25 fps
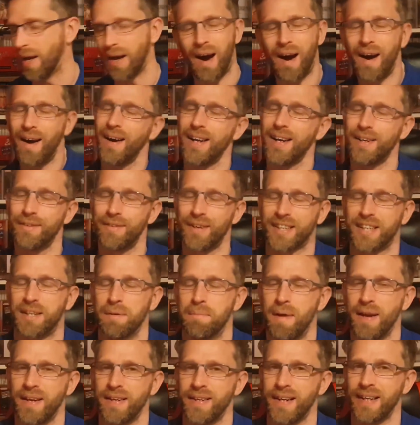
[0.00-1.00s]
highly
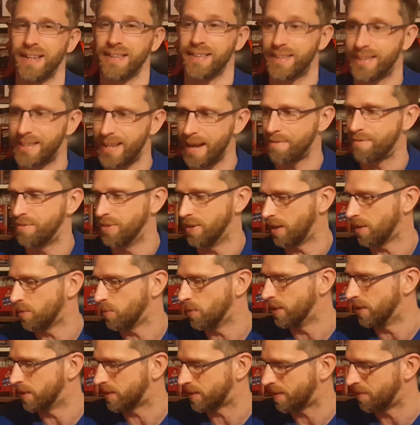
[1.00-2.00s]
recommend it. Definitely
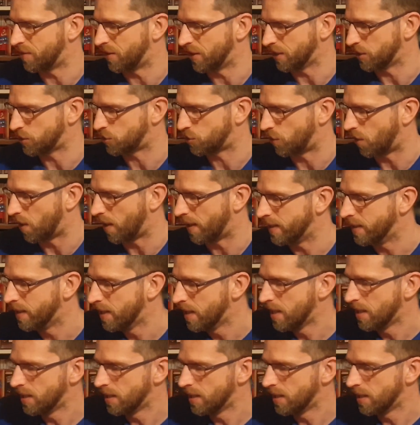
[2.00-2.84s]
worth giving it a try.